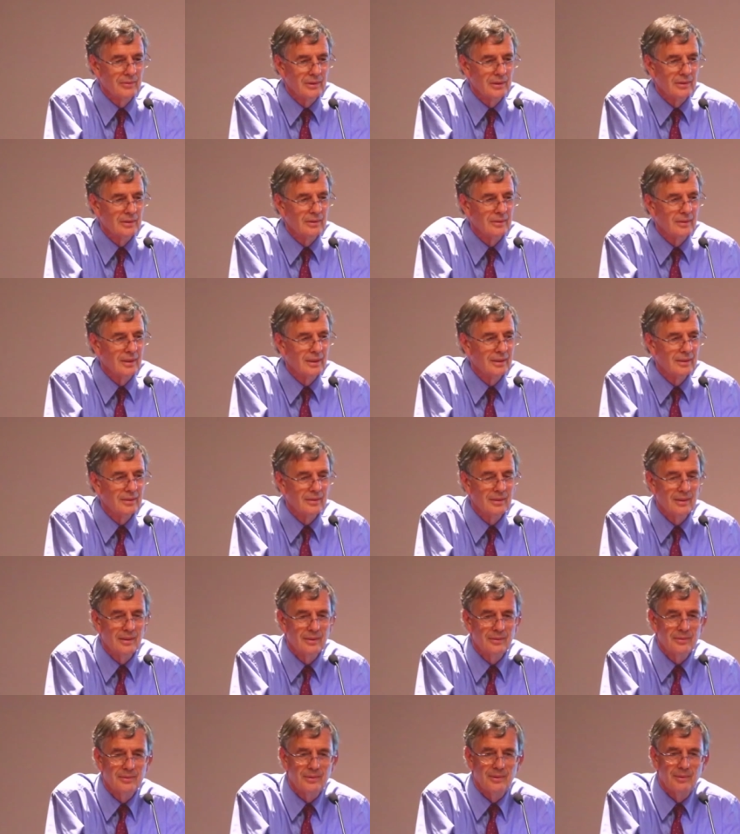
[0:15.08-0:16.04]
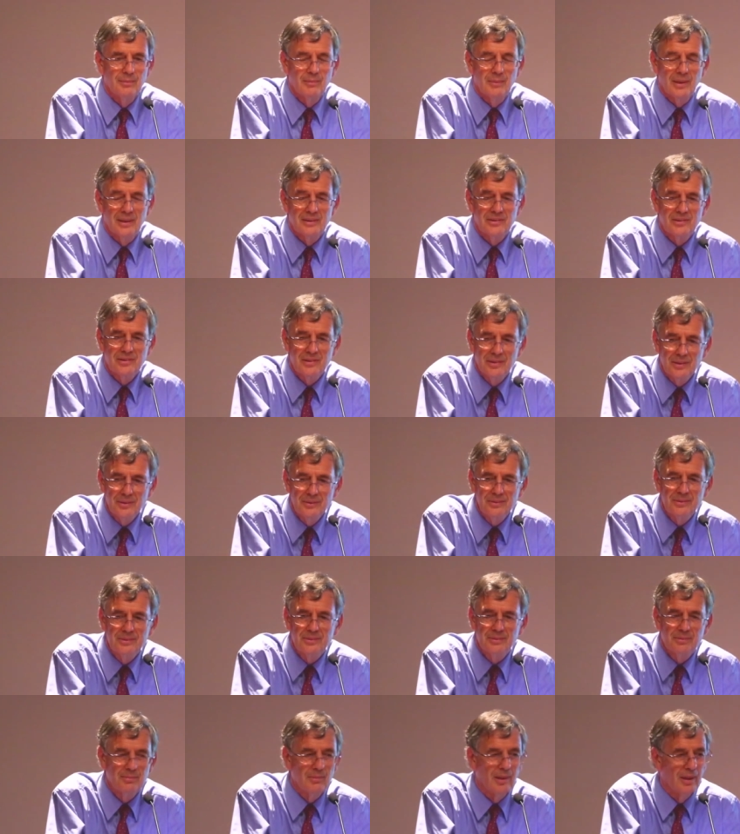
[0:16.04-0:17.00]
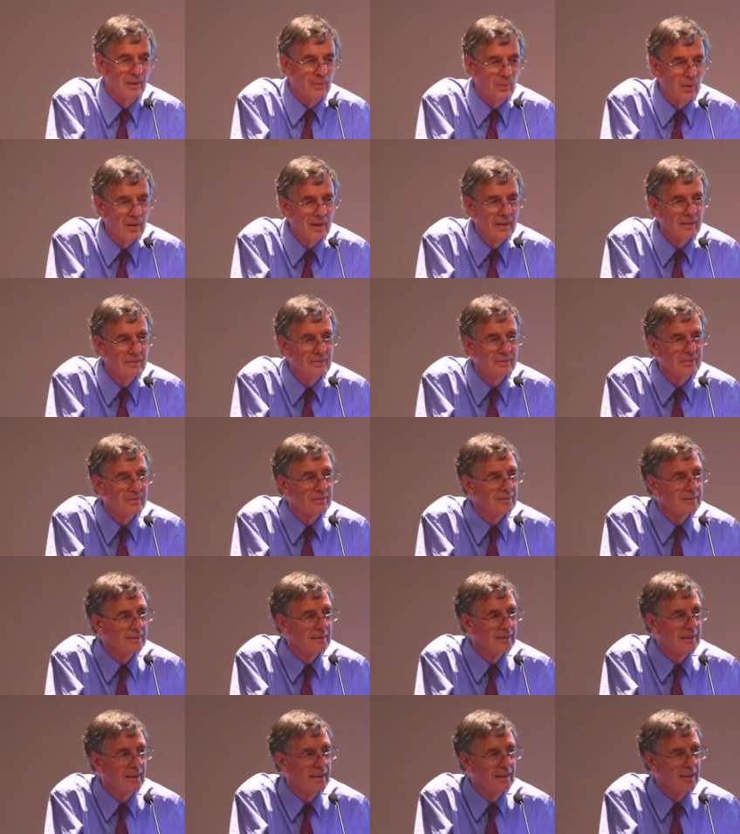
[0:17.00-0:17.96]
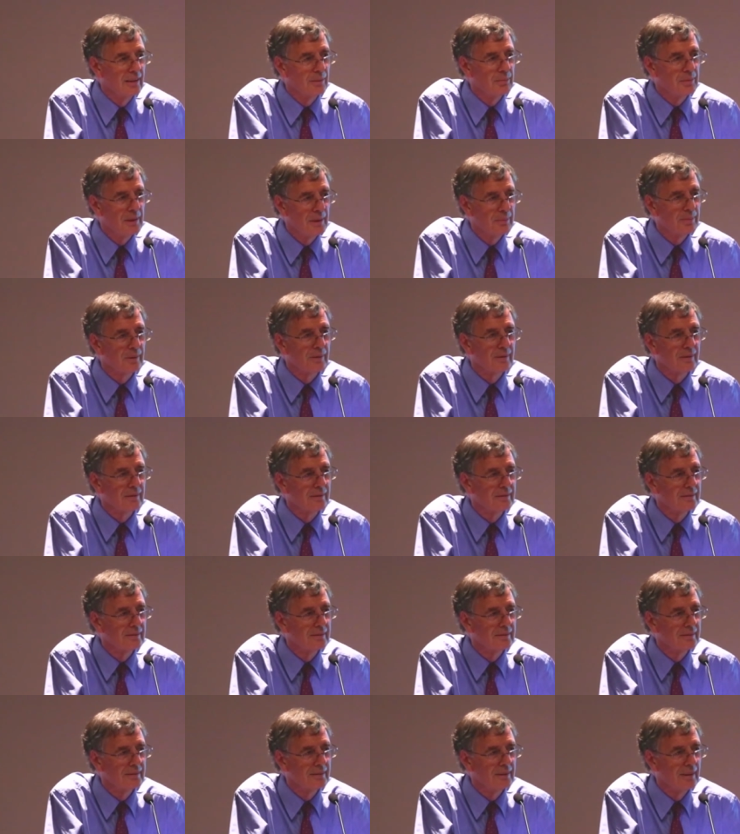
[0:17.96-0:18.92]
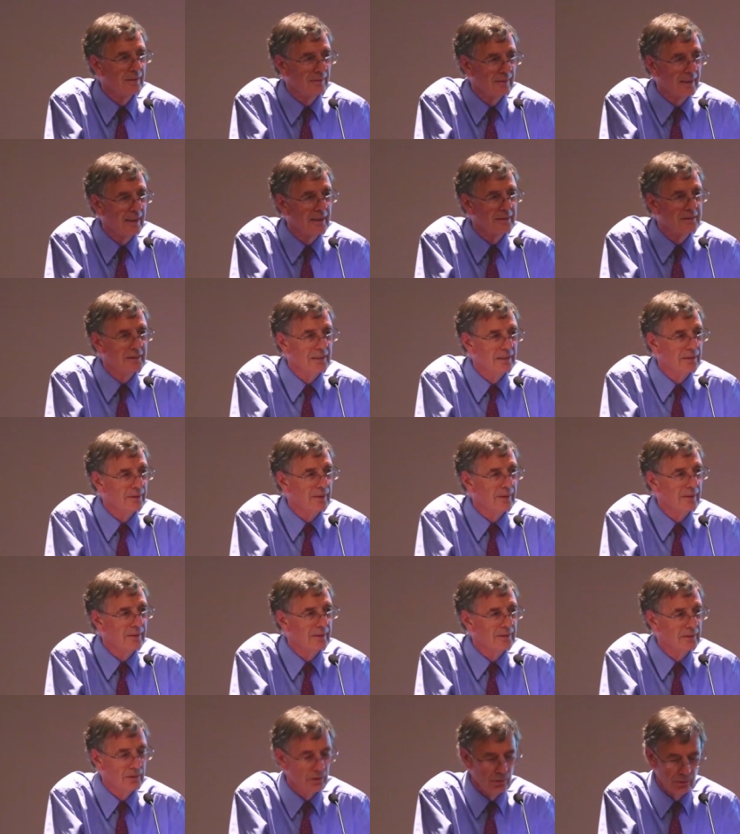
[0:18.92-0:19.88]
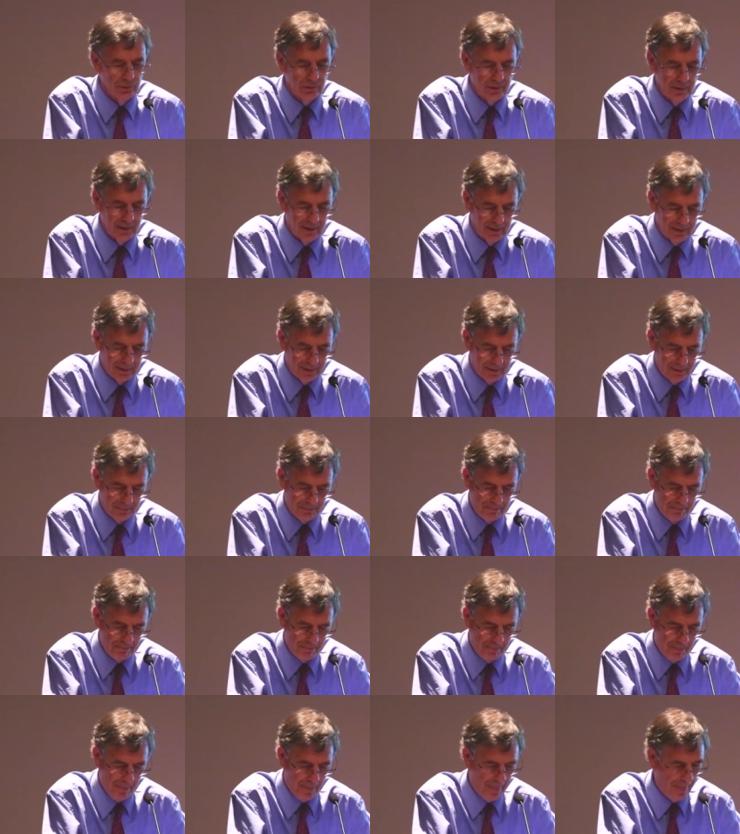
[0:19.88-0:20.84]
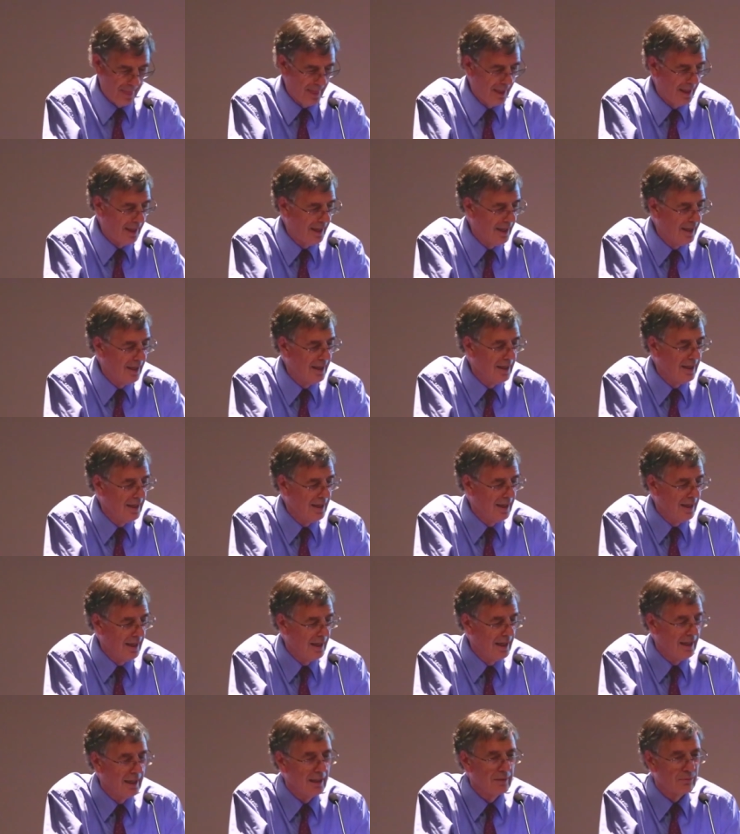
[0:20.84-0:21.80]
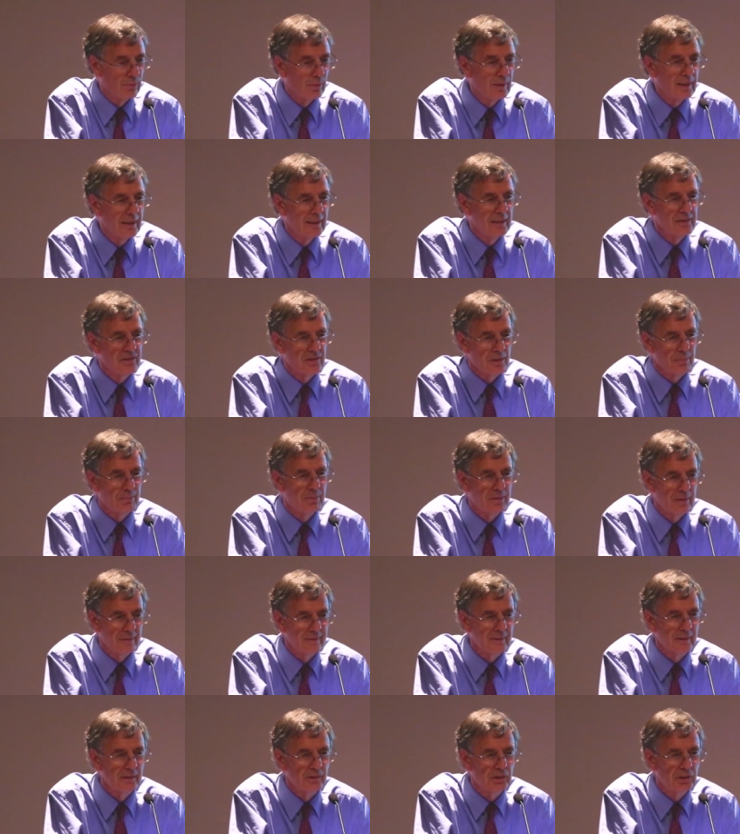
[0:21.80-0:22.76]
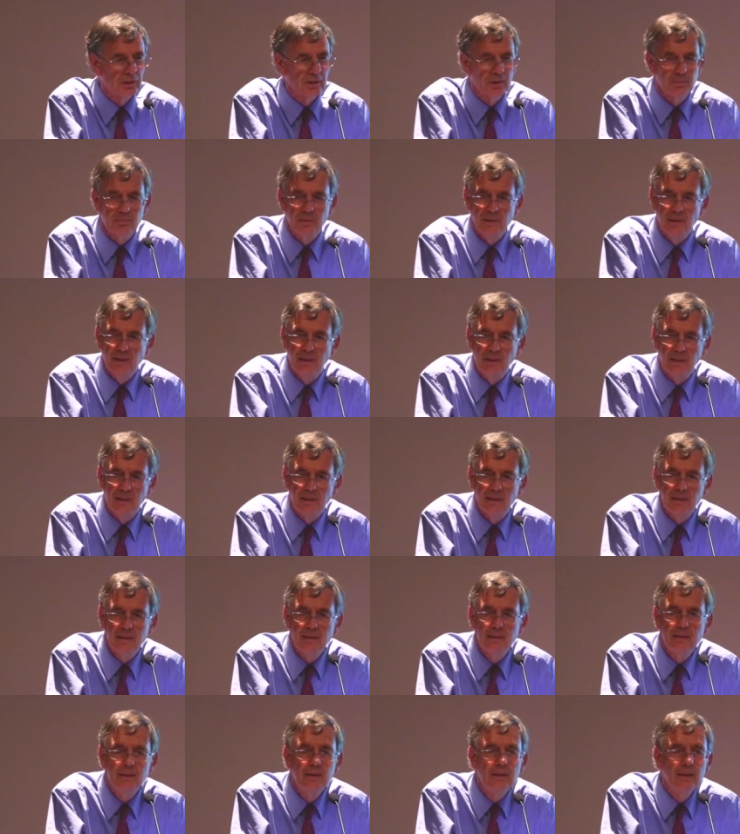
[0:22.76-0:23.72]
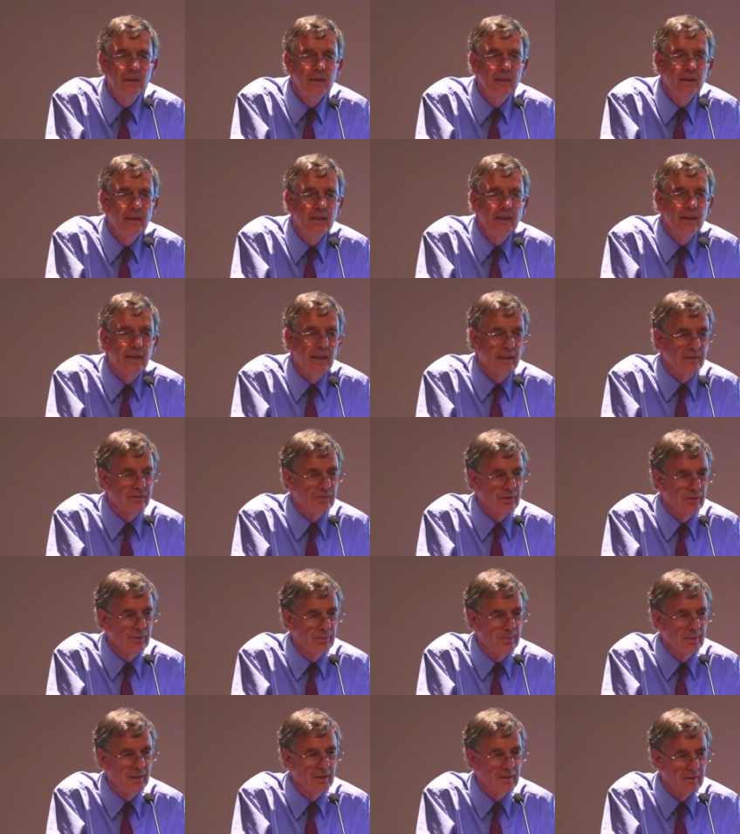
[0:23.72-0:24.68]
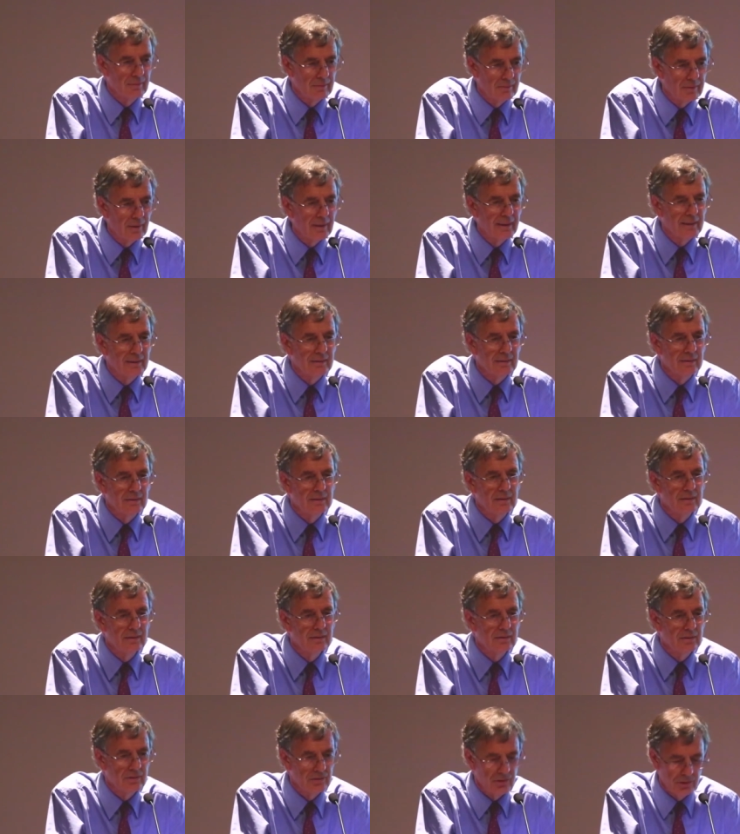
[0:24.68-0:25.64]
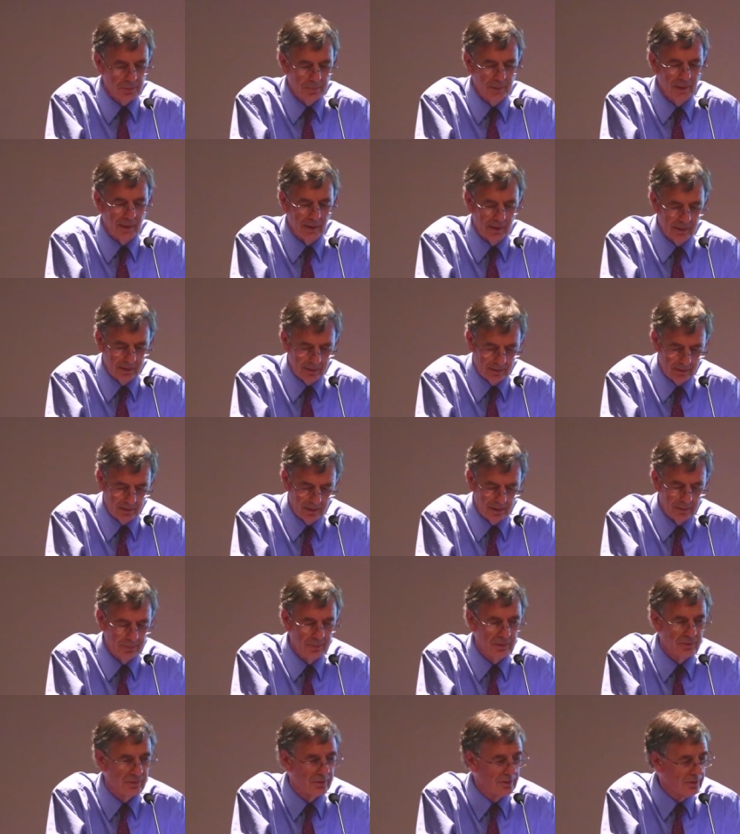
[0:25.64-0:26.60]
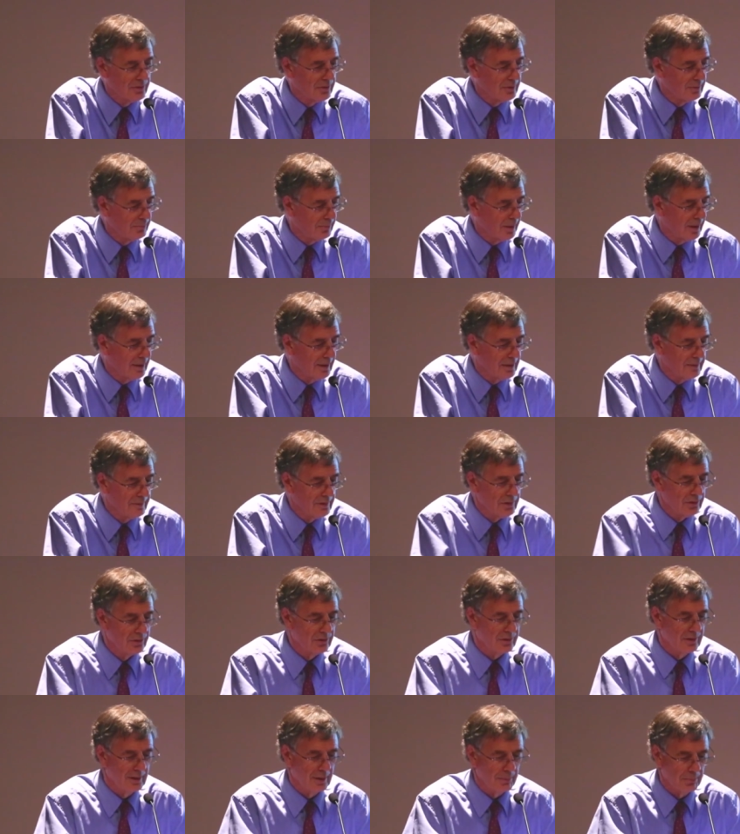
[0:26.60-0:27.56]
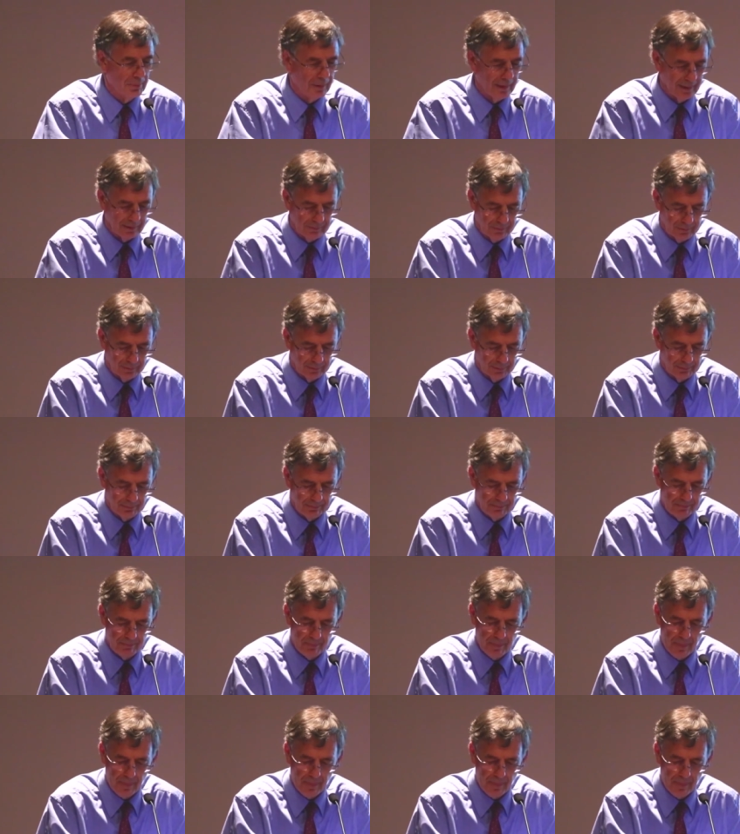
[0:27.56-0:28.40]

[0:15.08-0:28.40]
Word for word: of you from myself, my wife, and the people of Aotearoa, New Zealand. It really is a privilege to be here and to have been invited to speak to the Business and Biodiversity Platform.